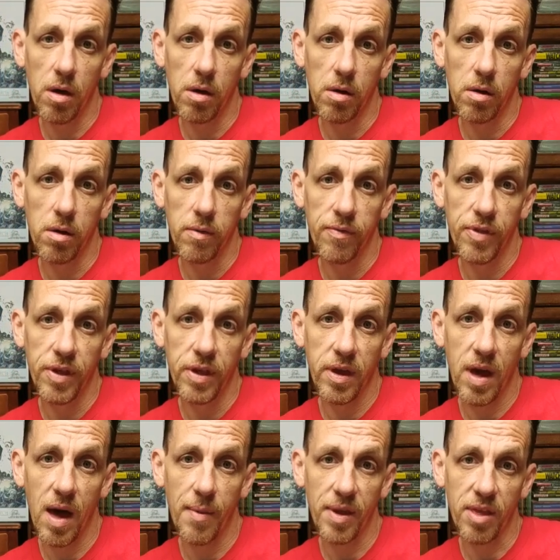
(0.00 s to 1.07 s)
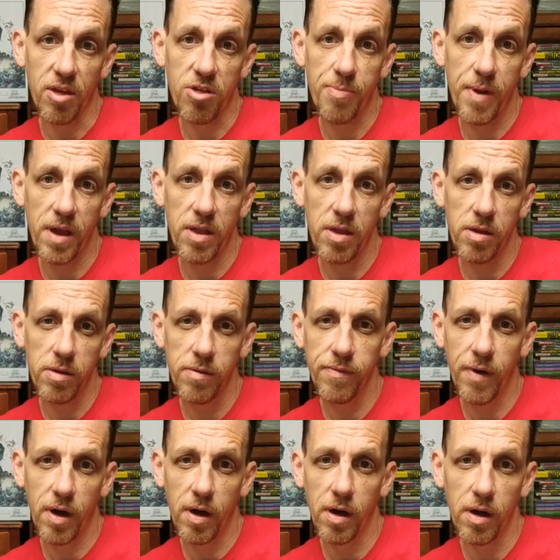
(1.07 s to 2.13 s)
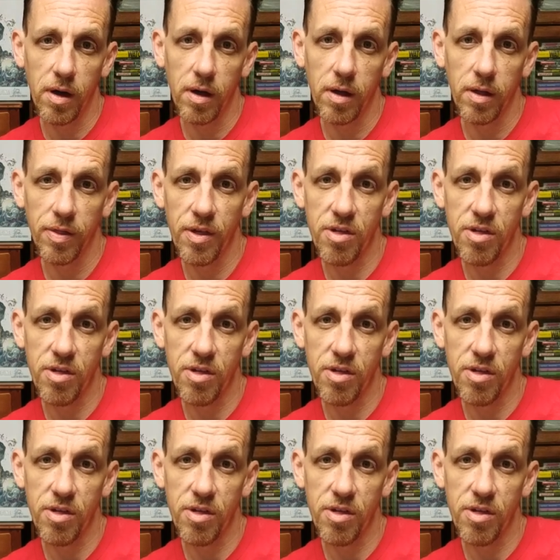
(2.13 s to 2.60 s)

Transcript: of the Comic DeSPECtive.